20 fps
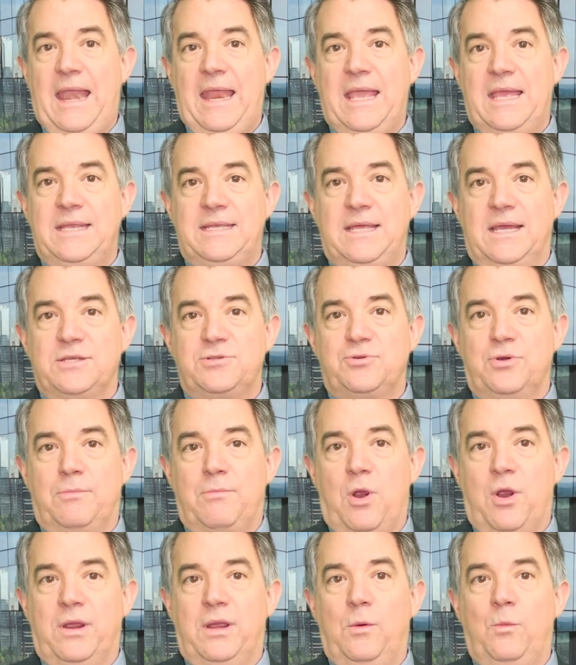industrial
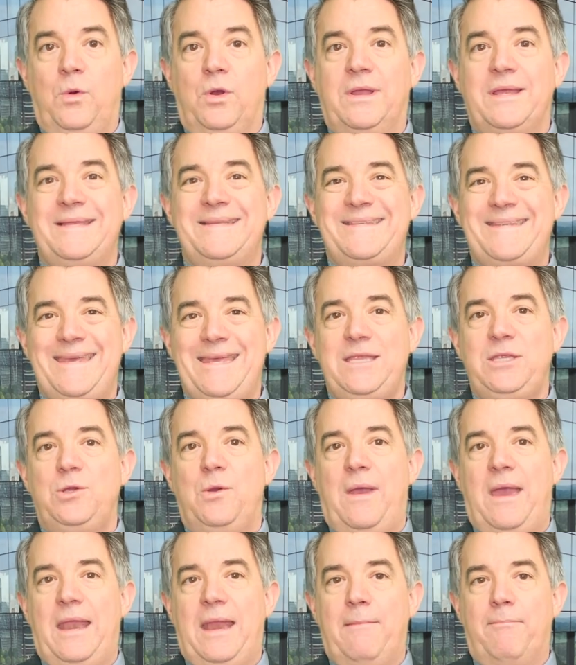market will
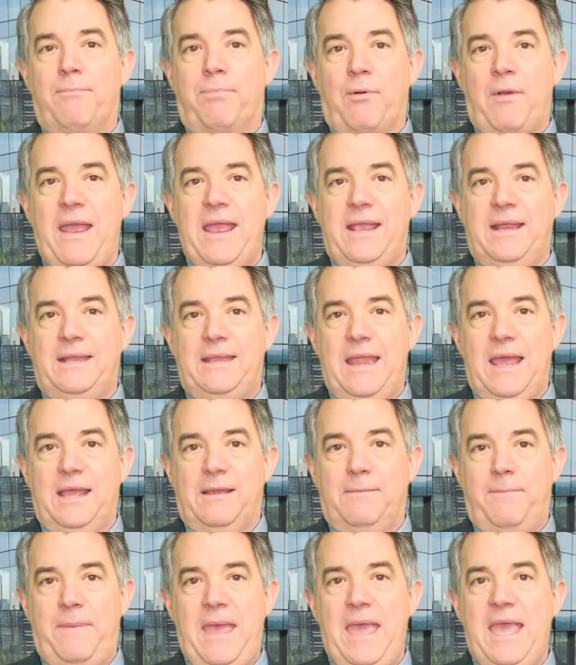continue at a
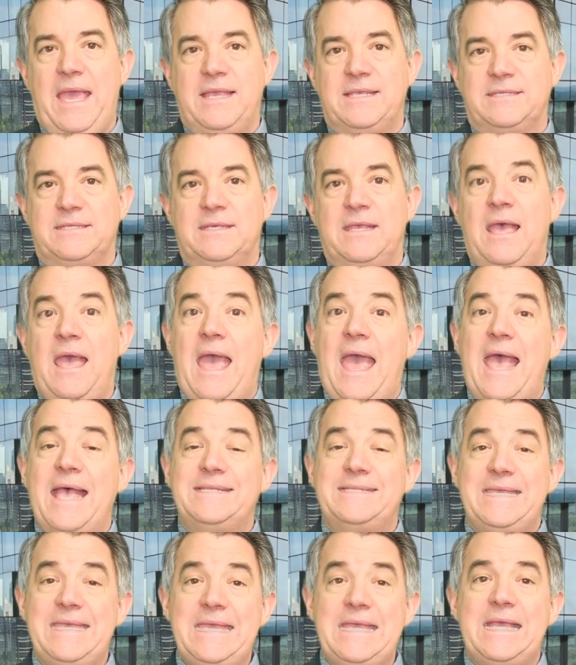breakneck pace
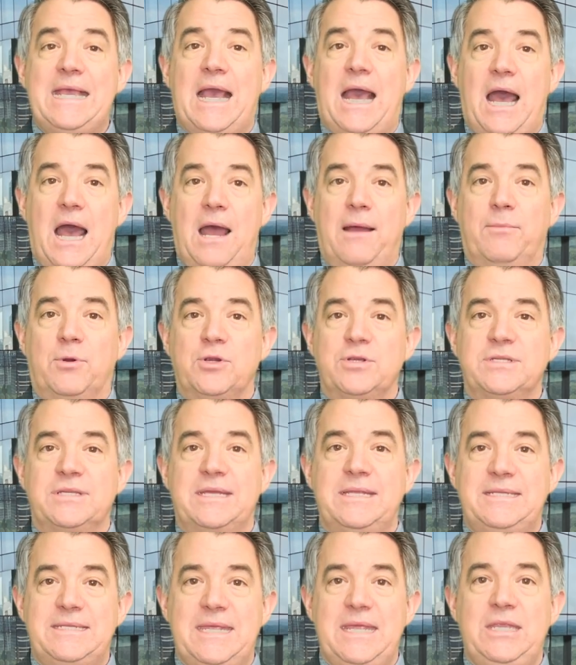as e commerce
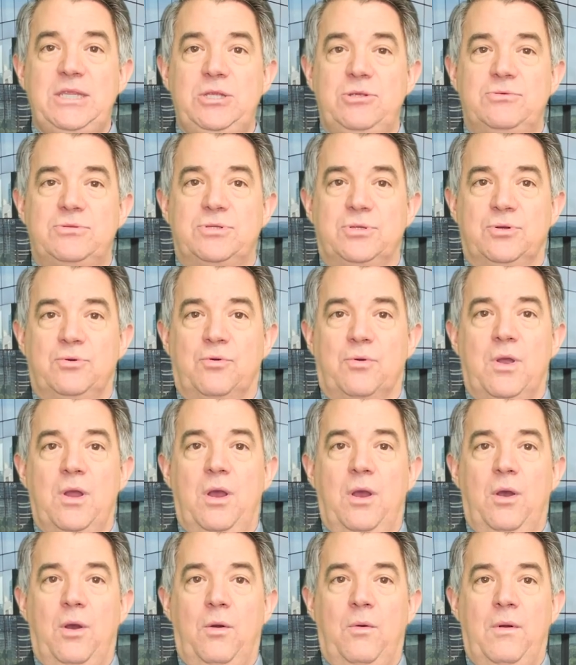continues to
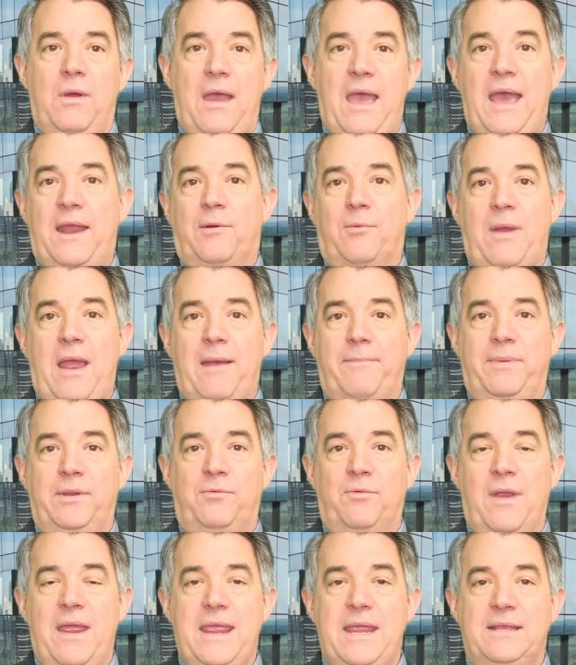grow at a
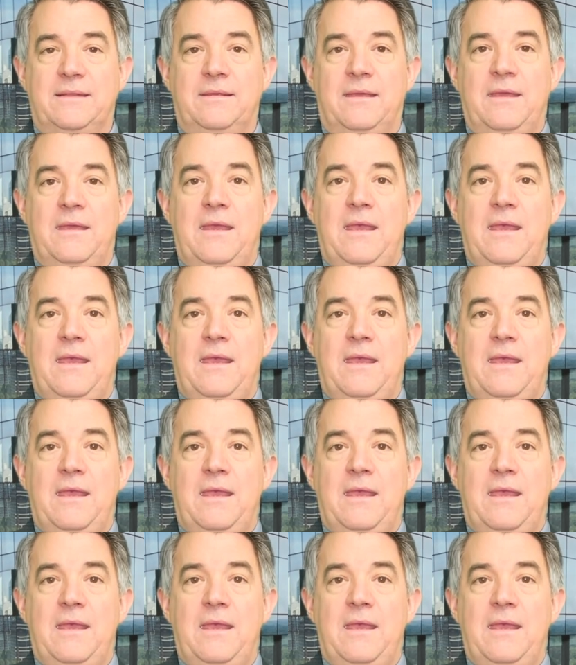rapid rate